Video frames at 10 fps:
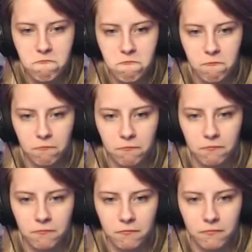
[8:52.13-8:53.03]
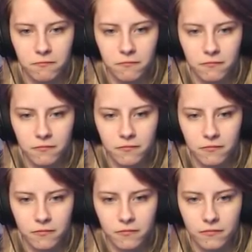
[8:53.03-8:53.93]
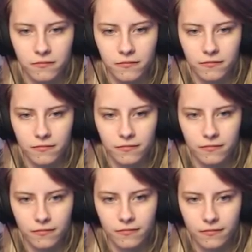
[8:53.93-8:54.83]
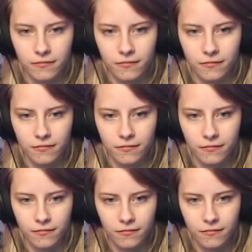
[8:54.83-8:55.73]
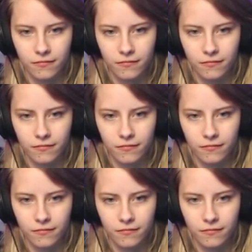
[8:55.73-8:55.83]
Nothing is said.